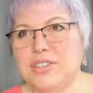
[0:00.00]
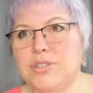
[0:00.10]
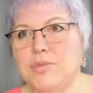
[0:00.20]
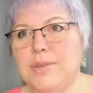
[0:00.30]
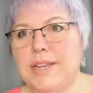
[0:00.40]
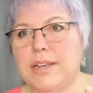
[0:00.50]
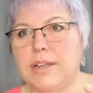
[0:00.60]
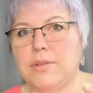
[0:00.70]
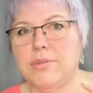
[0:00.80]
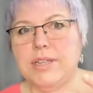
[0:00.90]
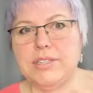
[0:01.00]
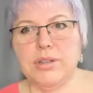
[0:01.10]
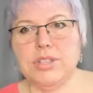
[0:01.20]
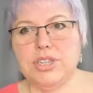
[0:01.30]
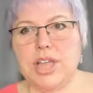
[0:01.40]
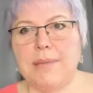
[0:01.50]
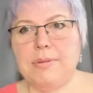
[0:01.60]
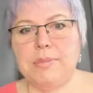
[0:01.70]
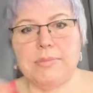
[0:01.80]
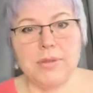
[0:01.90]
When we sold the shop
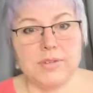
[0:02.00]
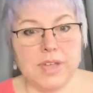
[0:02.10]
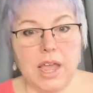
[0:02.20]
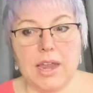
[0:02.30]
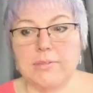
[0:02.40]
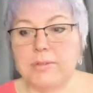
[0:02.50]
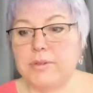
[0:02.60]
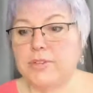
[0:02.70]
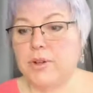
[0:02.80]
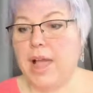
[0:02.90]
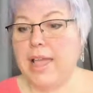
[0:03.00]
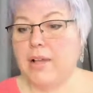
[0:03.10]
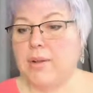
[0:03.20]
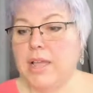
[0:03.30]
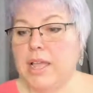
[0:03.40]
and we moved on and we moved to Ohio,